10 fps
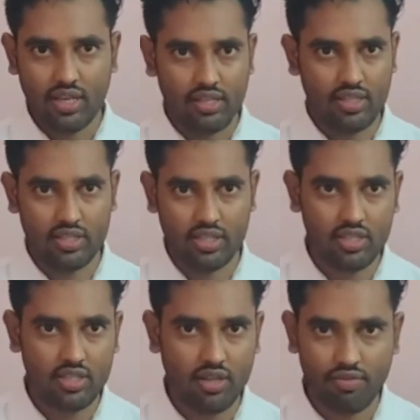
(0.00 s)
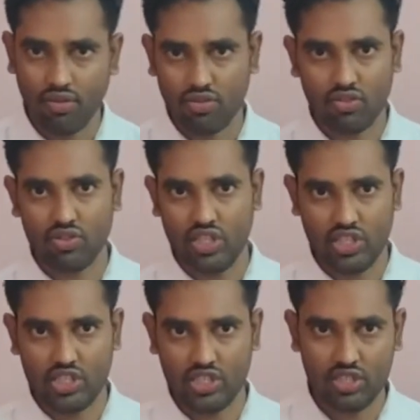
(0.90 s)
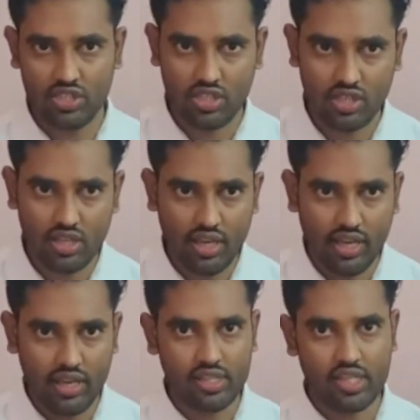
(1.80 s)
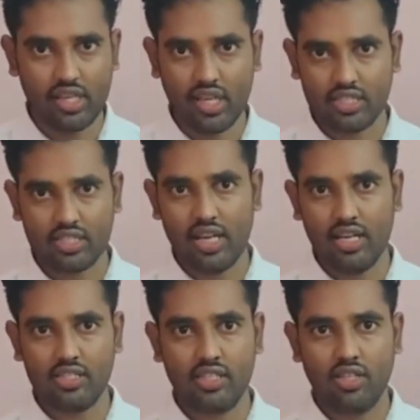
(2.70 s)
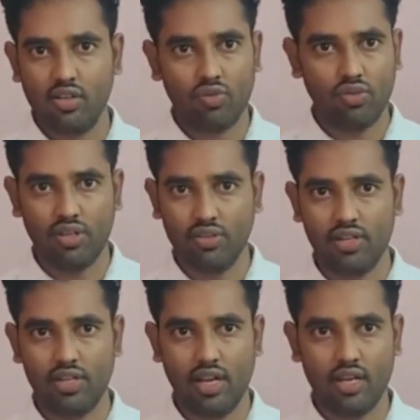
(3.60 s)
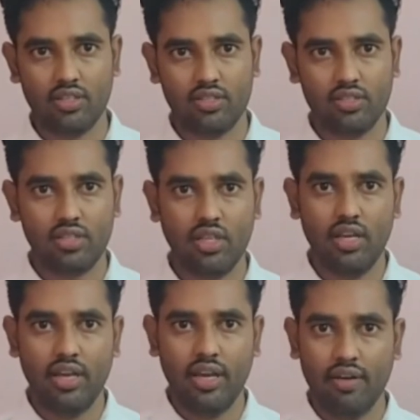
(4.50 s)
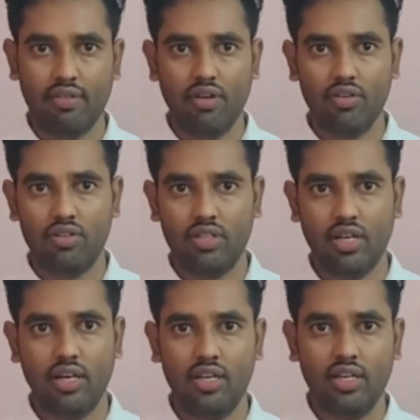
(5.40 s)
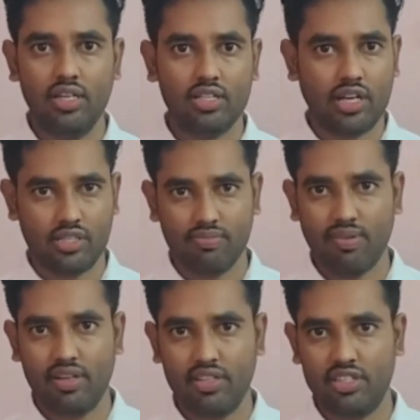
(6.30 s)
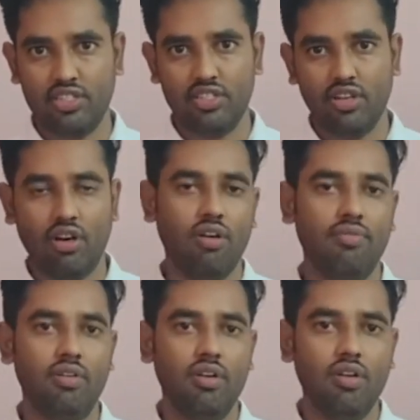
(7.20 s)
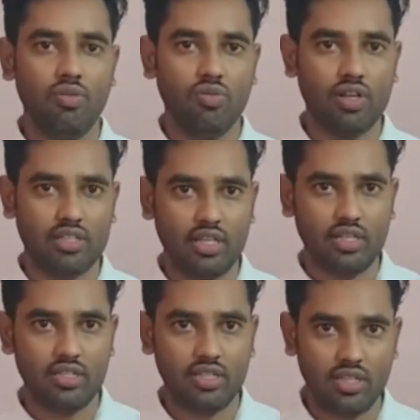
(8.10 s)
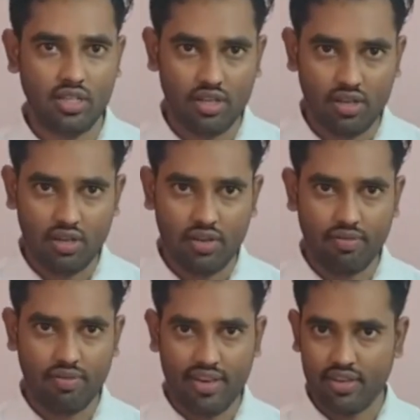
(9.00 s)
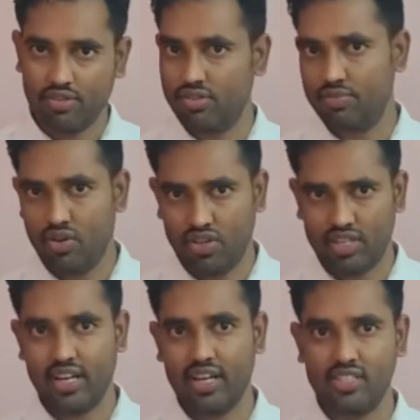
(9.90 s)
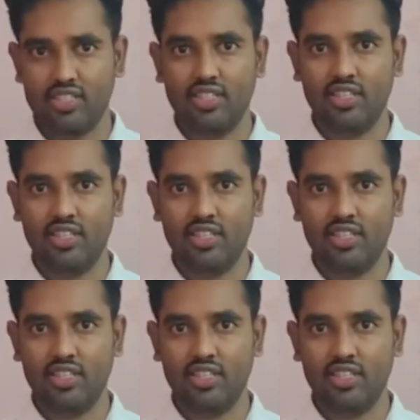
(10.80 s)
This is the photosynthesis. In the next class, we will learn about the transpiration of waters. Very good morning, class.